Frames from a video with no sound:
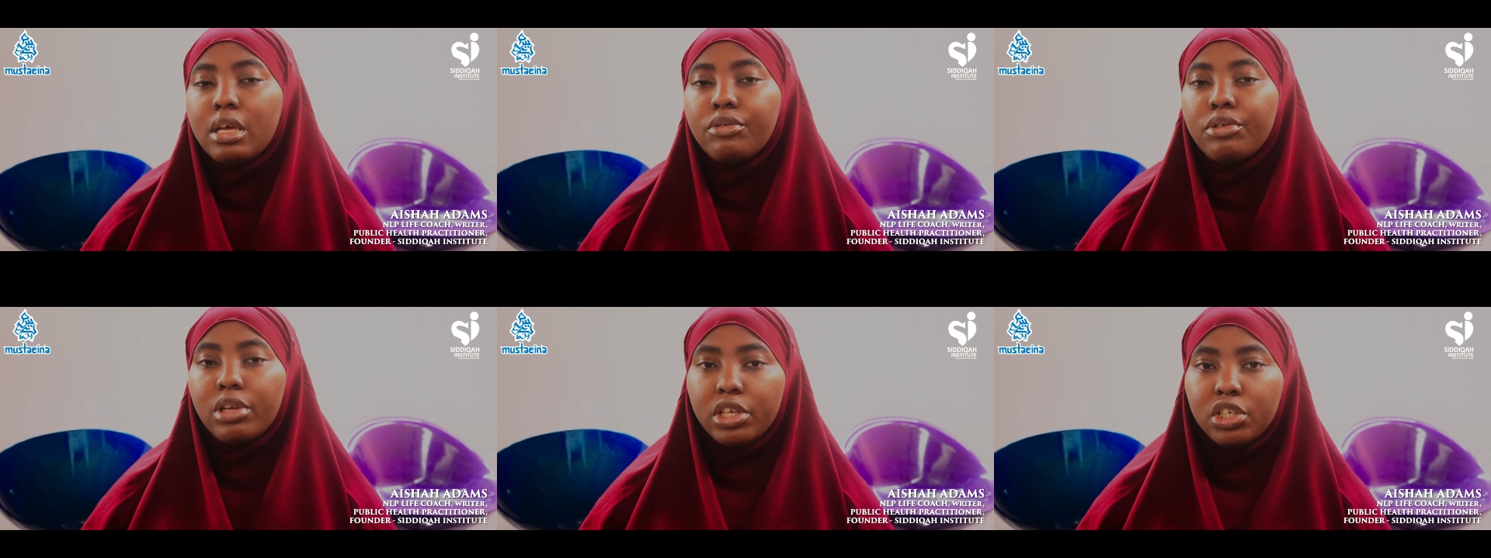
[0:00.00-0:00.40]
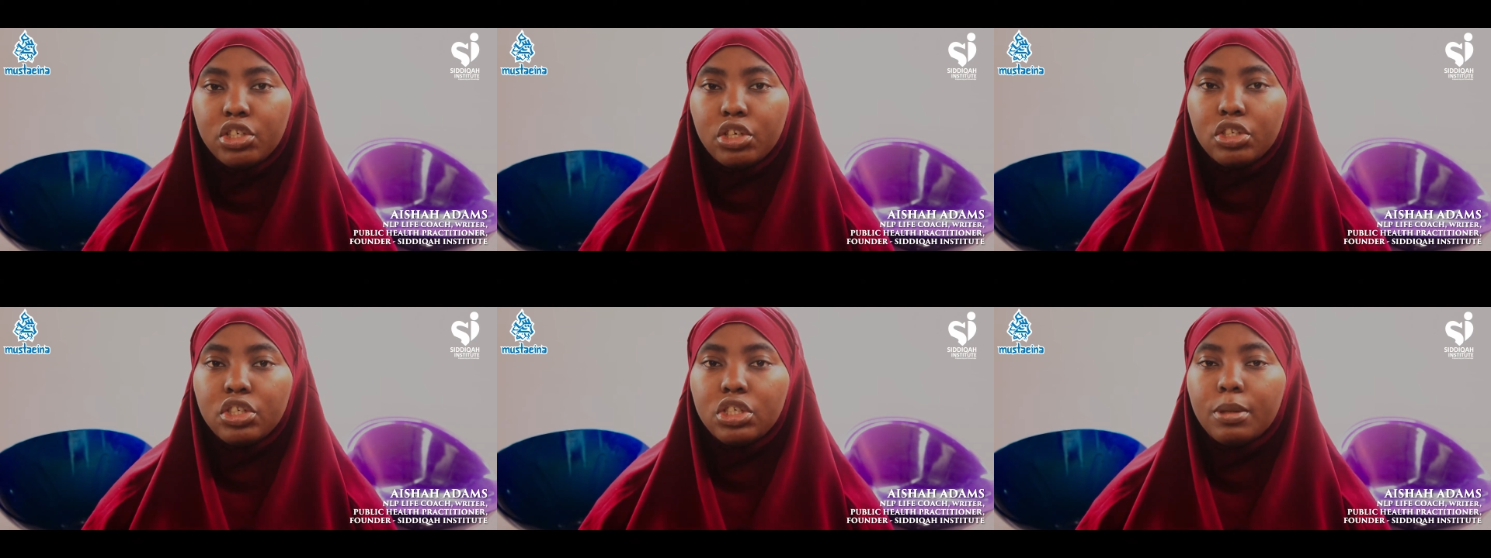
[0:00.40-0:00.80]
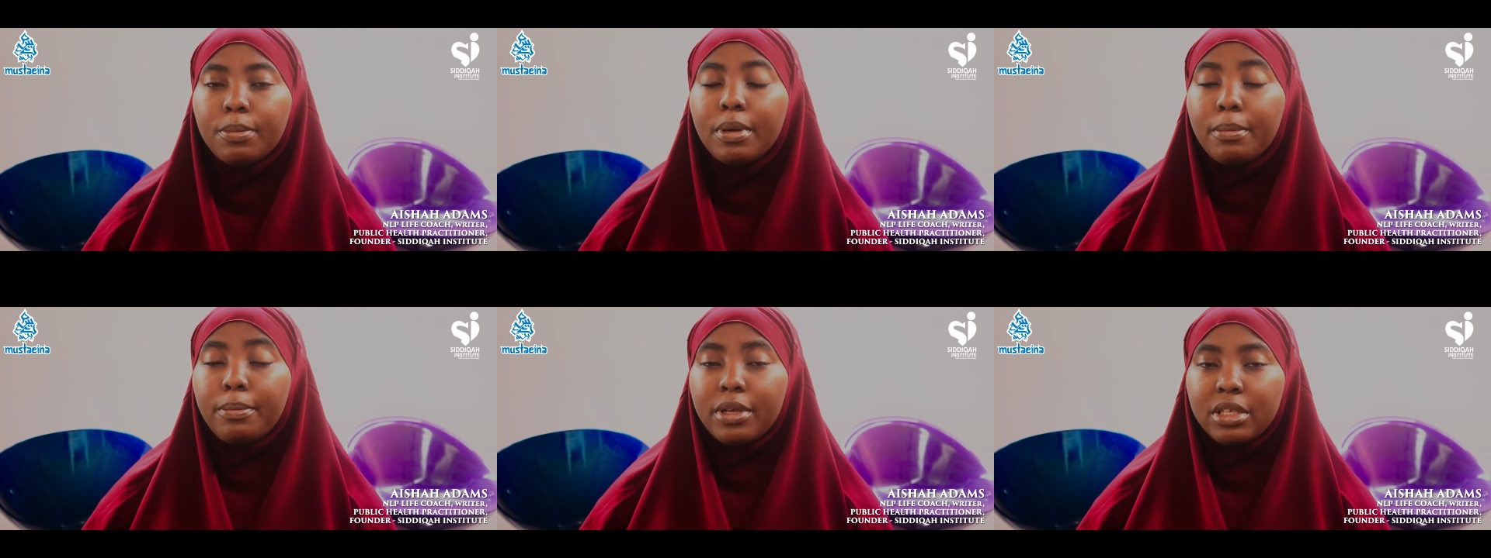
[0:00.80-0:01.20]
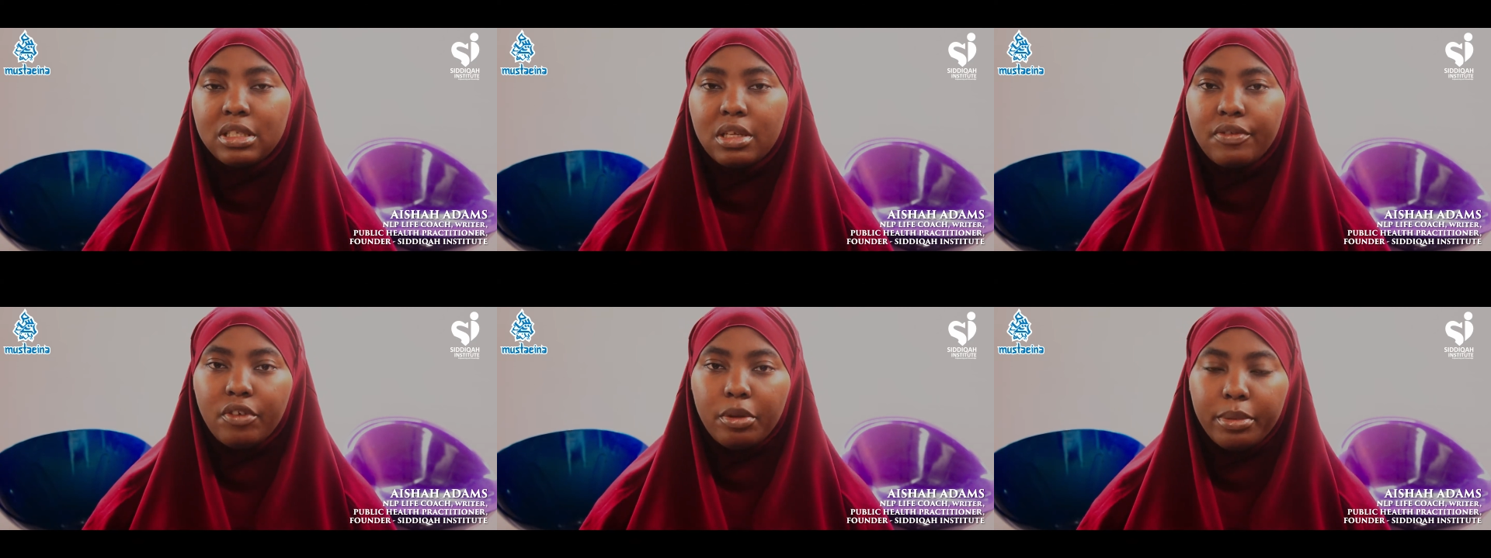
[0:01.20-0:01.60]
relationship and
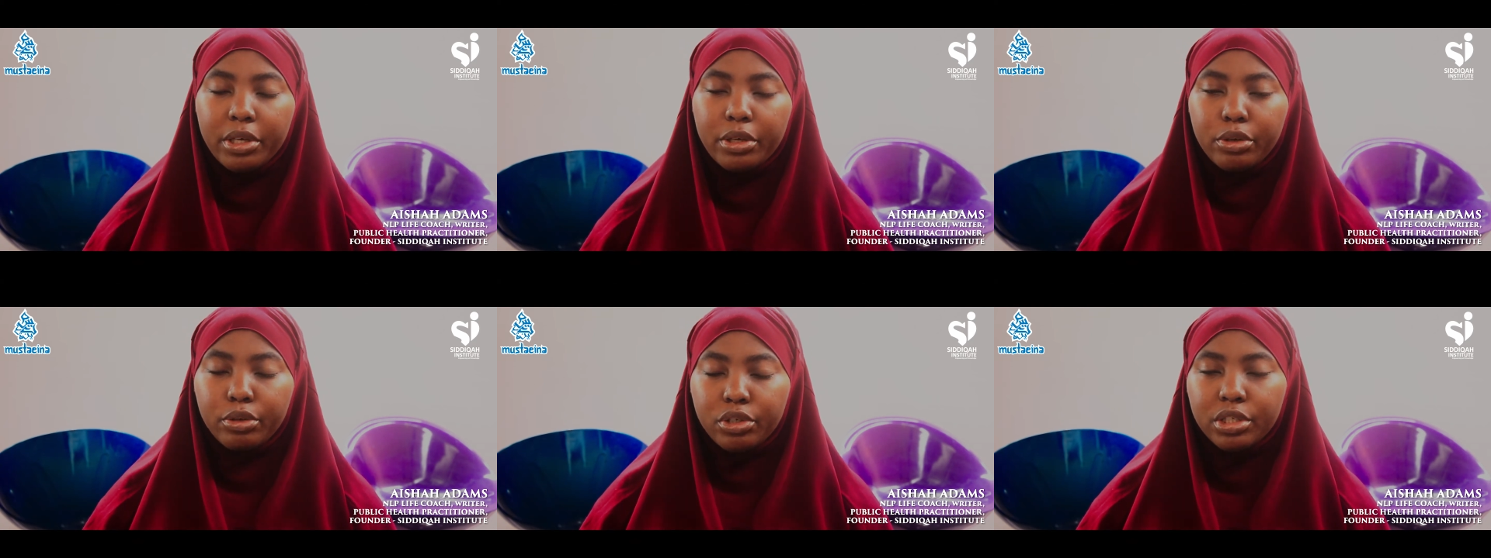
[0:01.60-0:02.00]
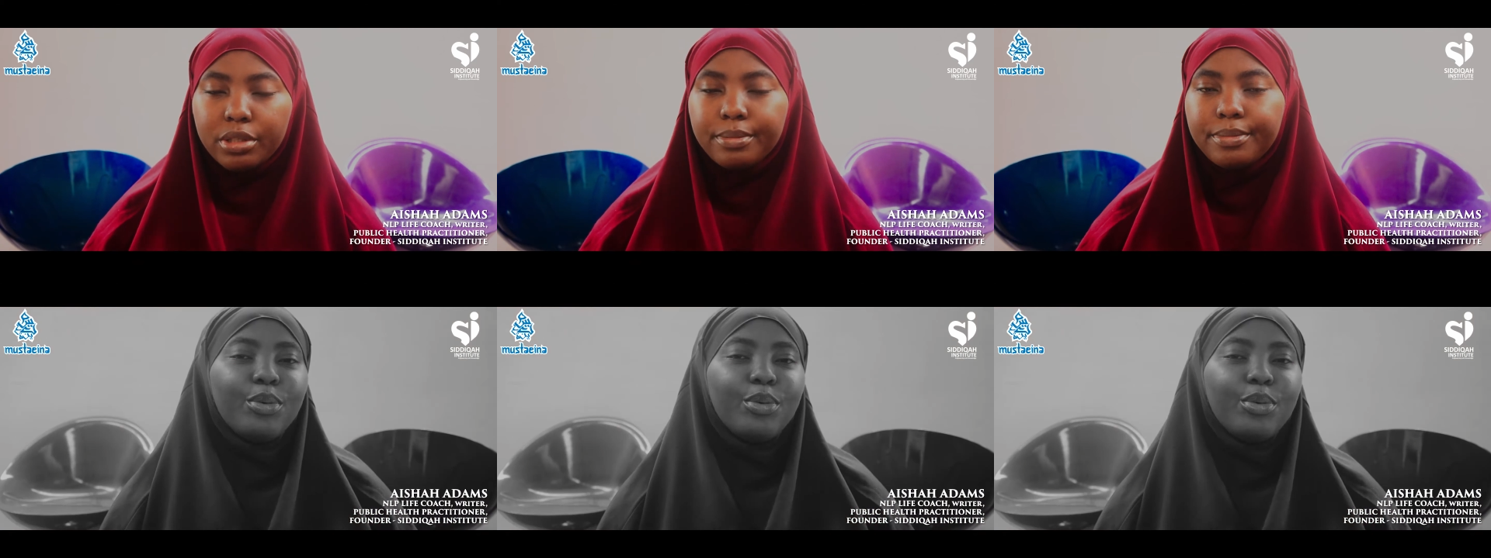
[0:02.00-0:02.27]
personal development coaching.